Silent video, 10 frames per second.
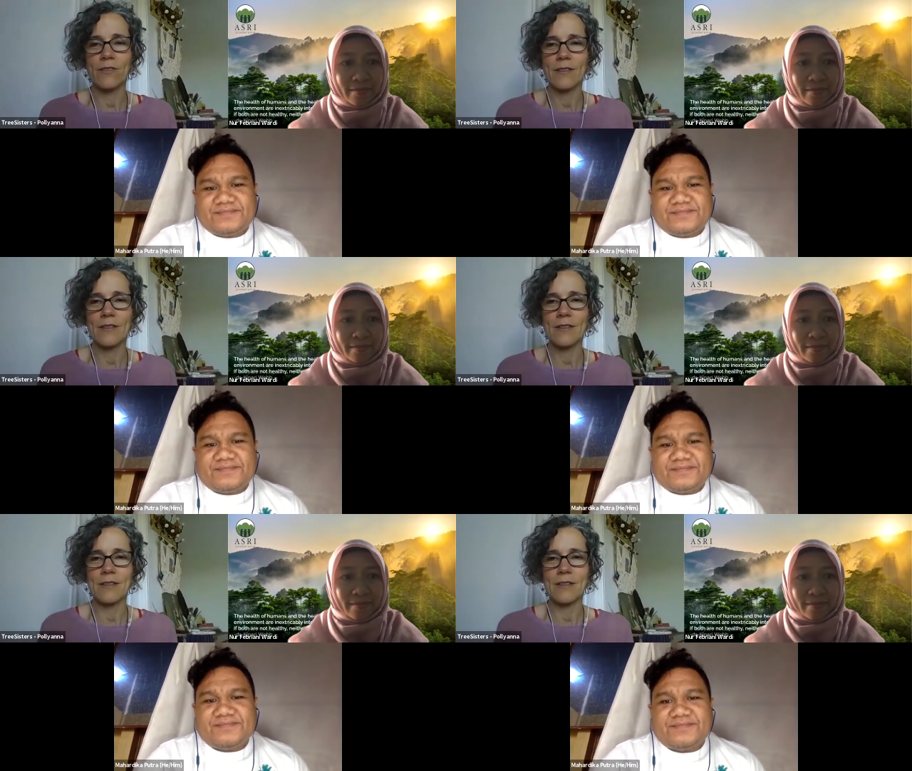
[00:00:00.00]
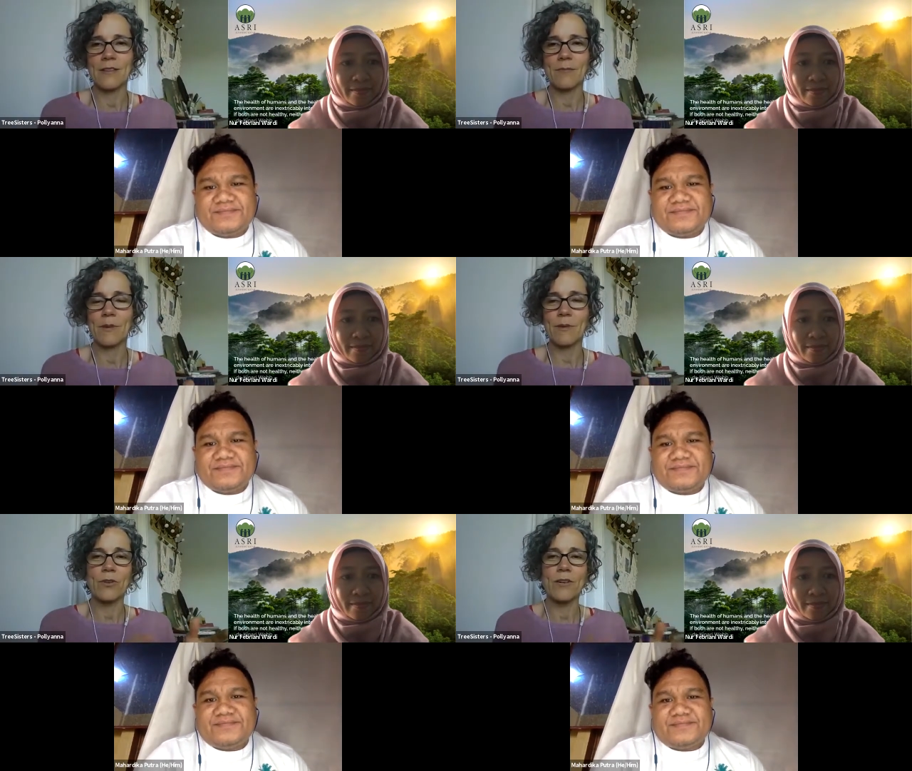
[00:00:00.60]
Speaker 1: is it that
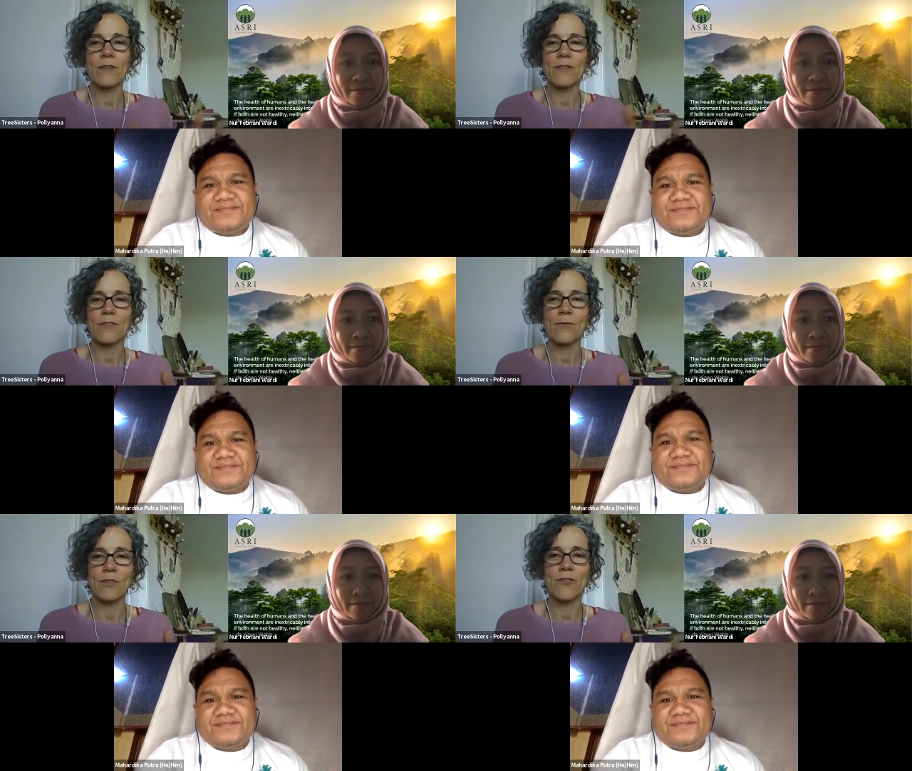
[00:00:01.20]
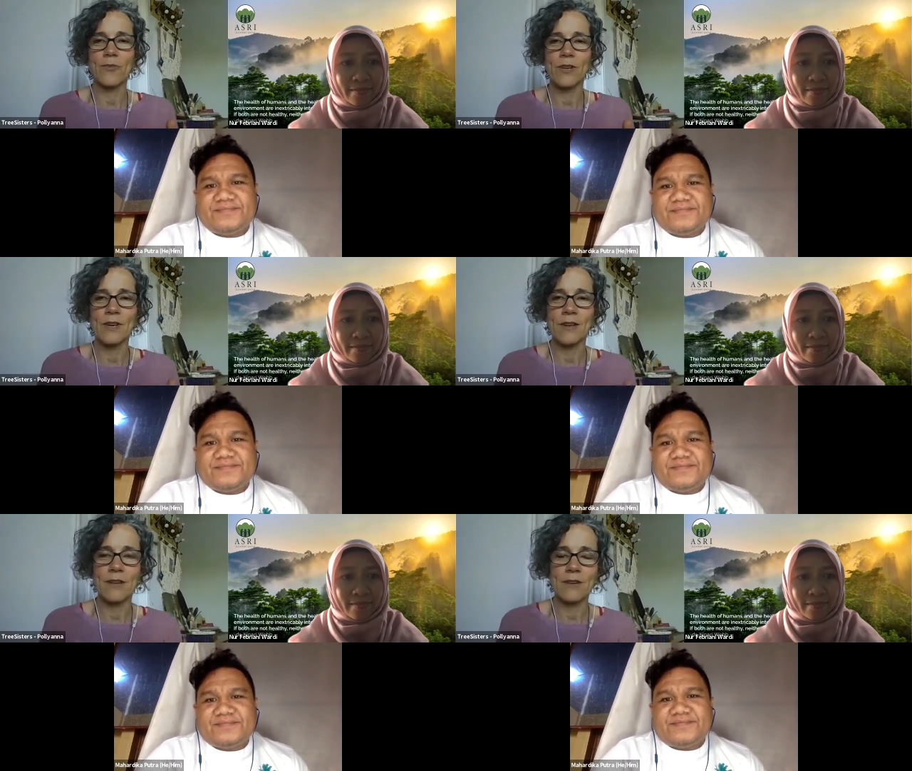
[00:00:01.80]
people needed to switch to
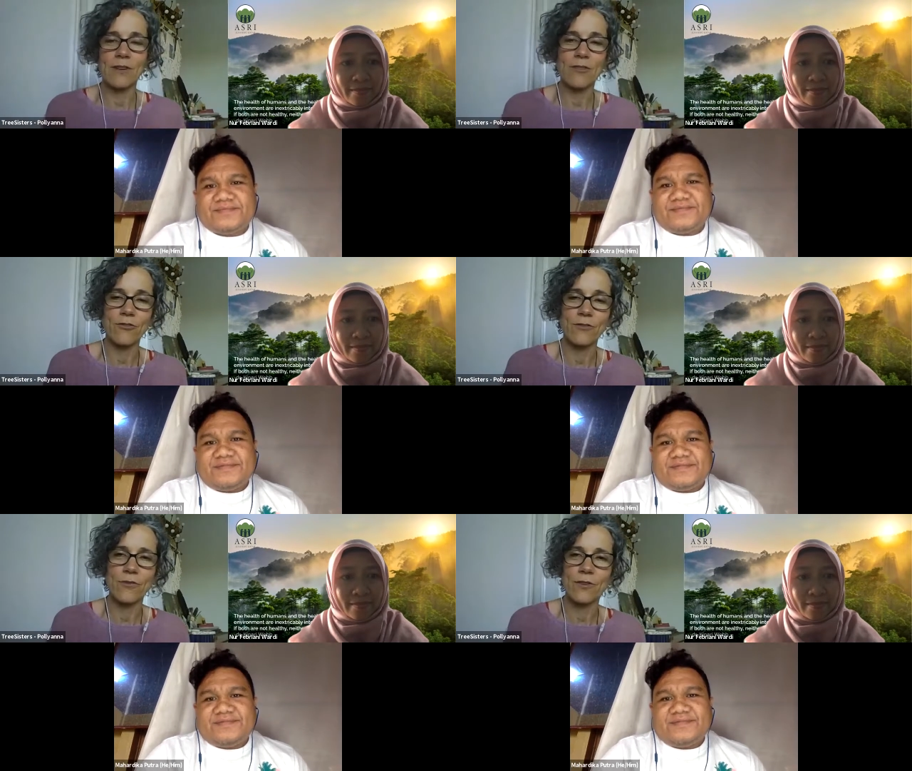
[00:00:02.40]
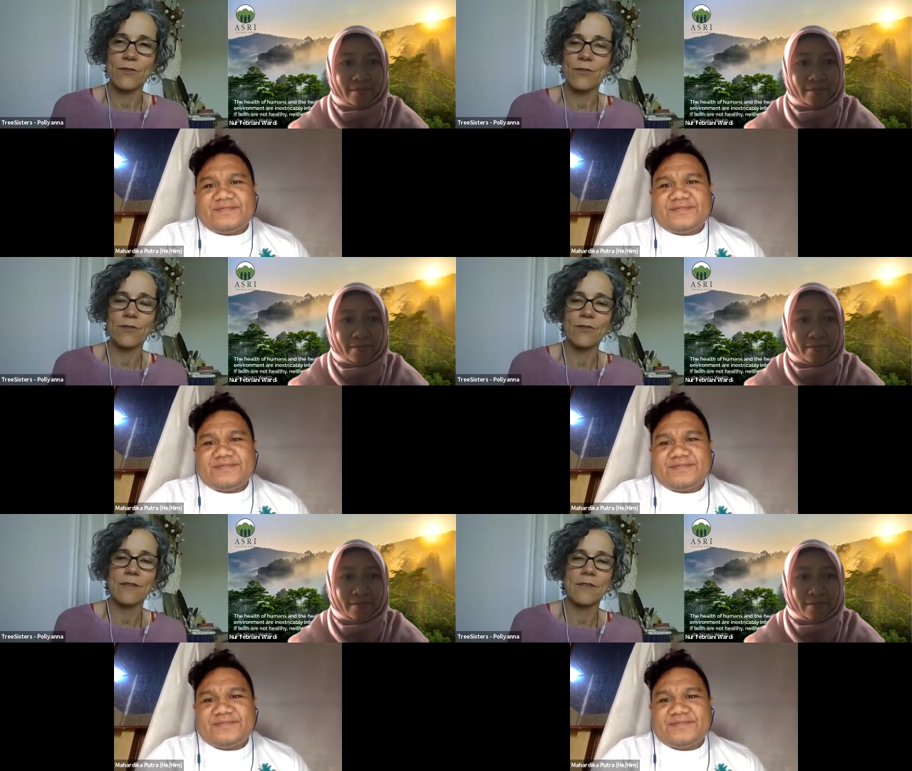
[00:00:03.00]
organic agriculture for a
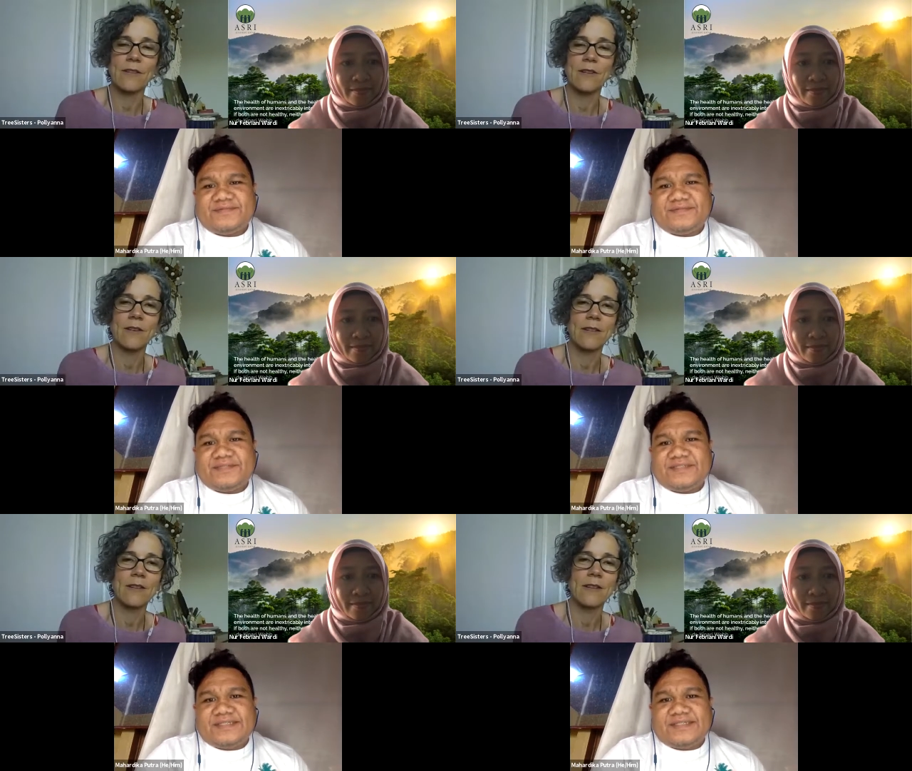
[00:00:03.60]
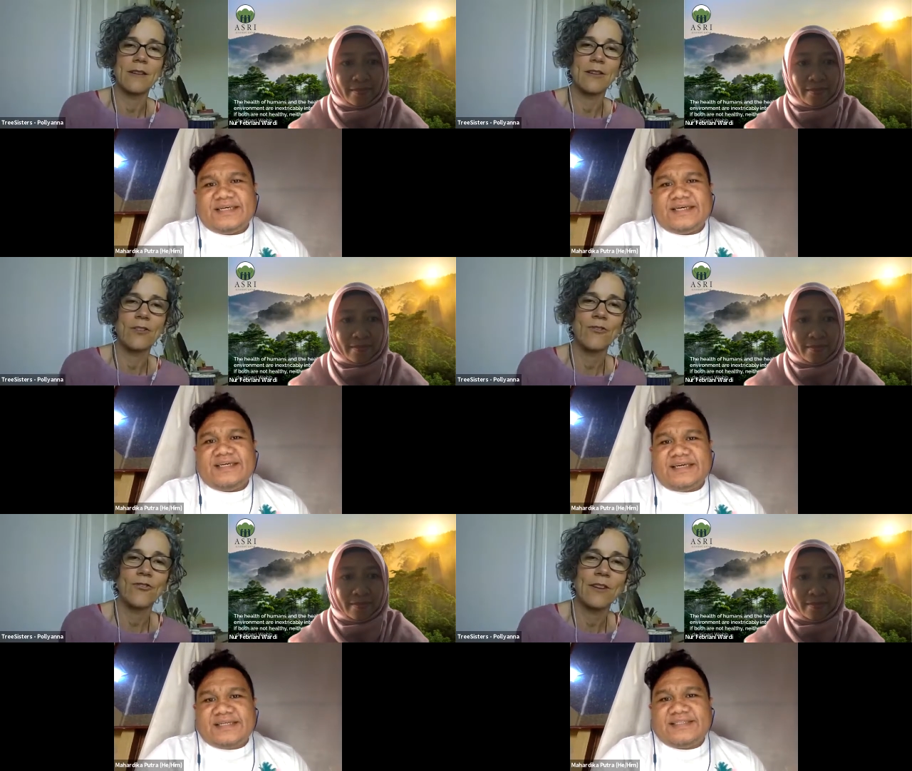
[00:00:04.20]
different reason can,
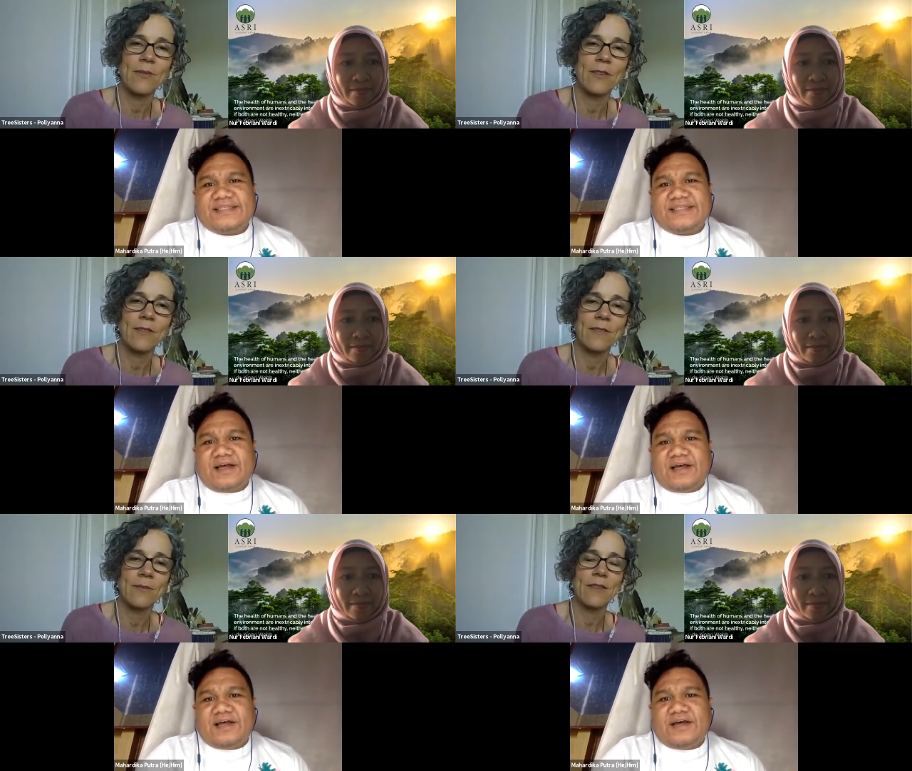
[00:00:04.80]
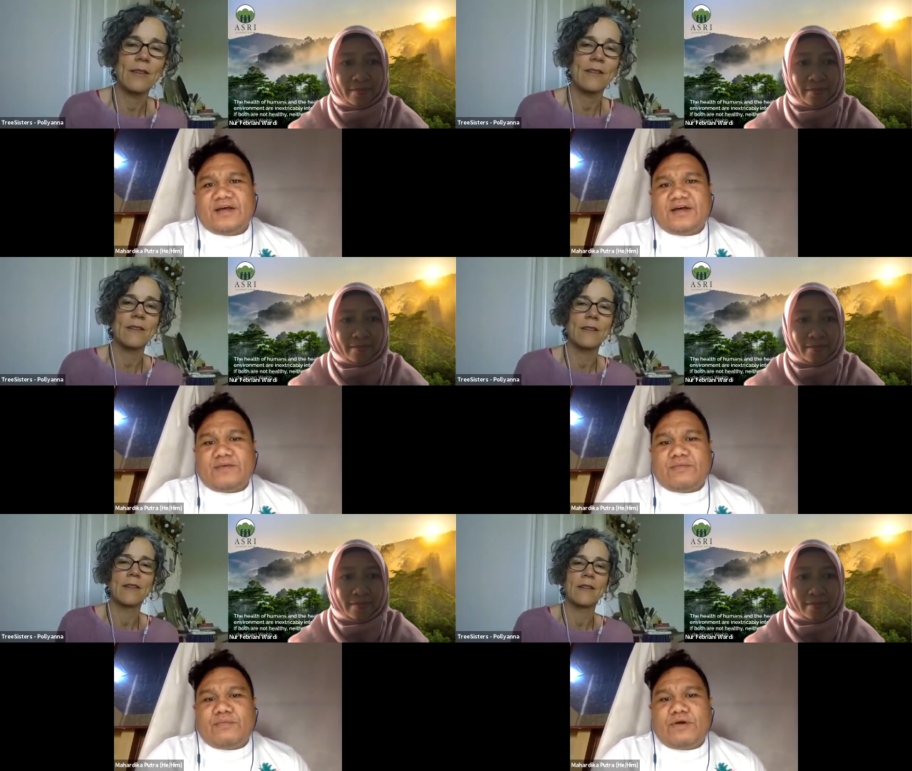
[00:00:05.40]
can yes uh,
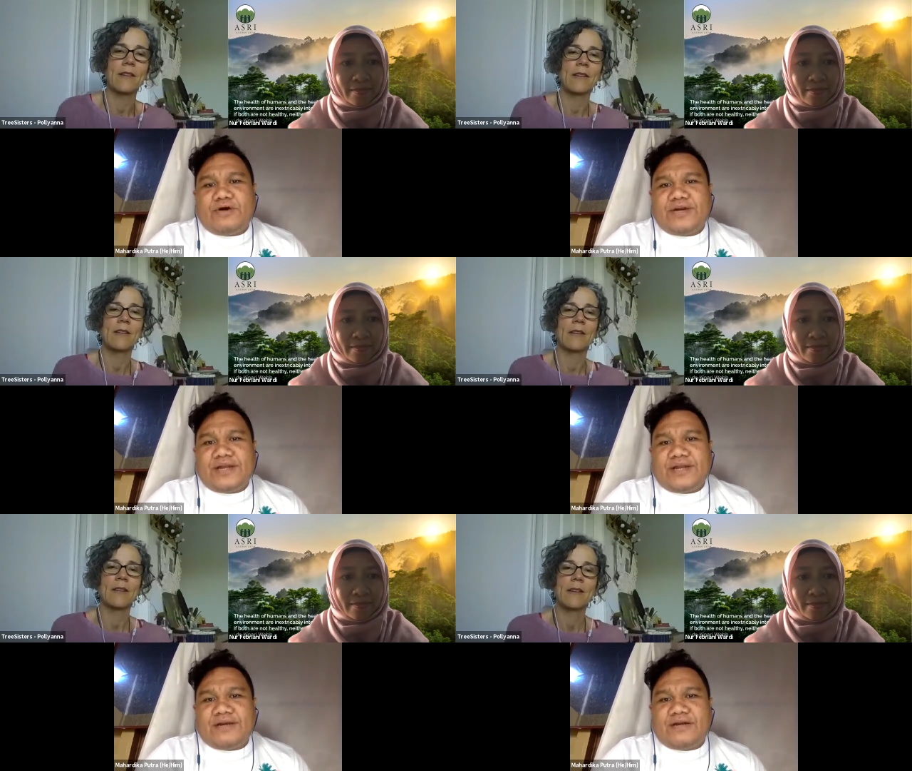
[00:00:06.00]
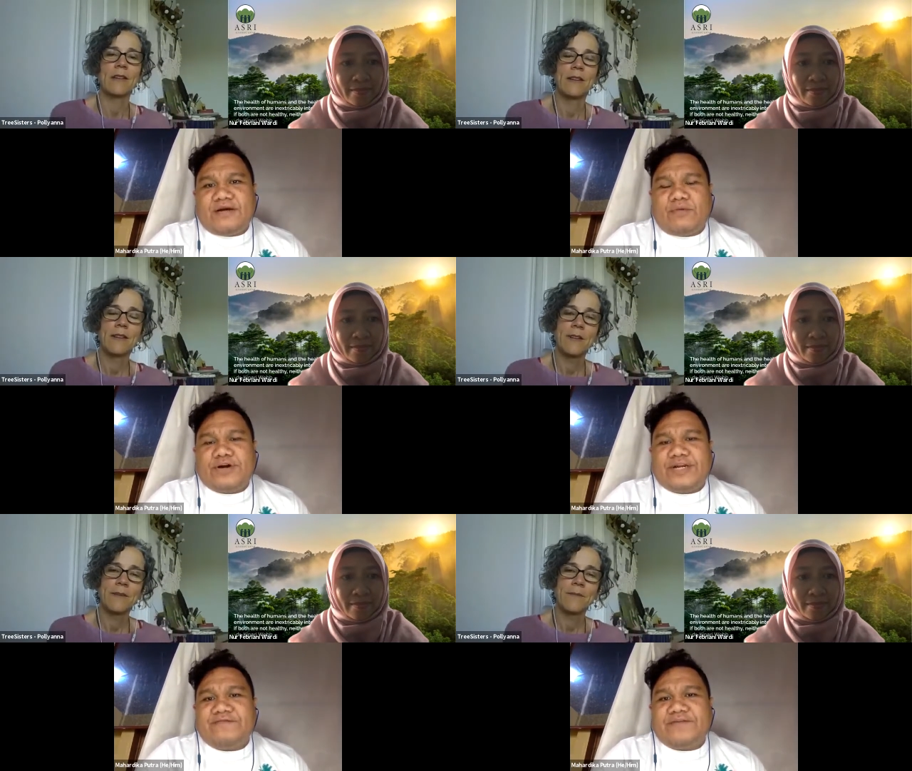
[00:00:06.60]
Speaker 2: more than more than